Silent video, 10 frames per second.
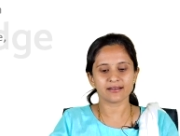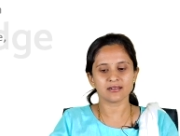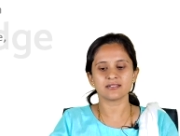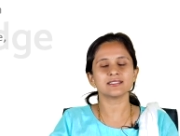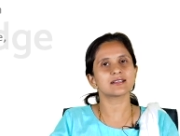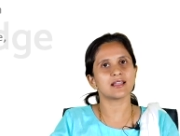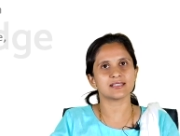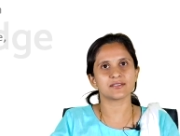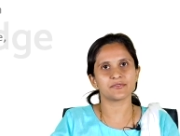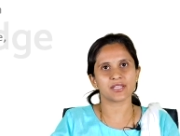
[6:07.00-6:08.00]
and learn the
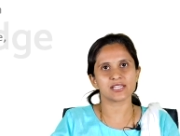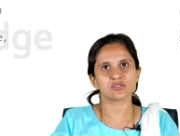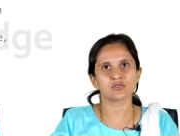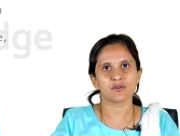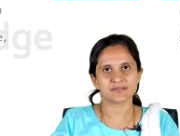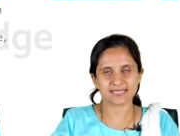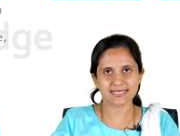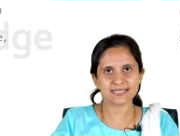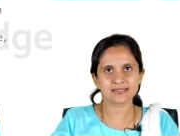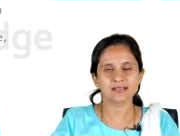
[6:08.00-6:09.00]
classification of
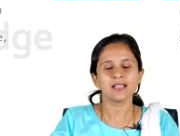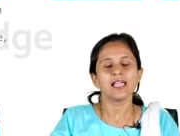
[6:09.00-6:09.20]
cysts.